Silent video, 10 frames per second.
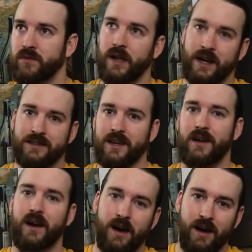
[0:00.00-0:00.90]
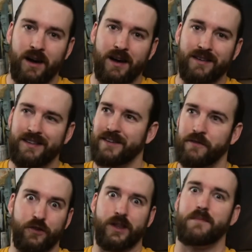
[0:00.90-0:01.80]
like I said,
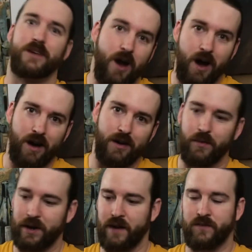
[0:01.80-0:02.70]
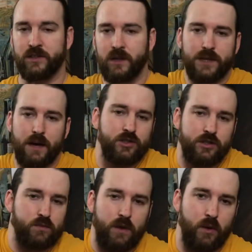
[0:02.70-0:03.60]
filet mignon or whatever. Sometimes you
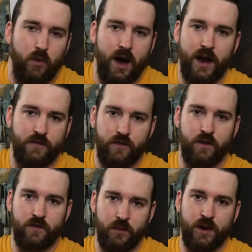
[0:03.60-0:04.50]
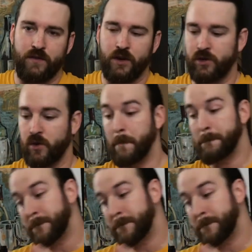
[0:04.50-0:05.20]
just want a wine for whatever you're doing.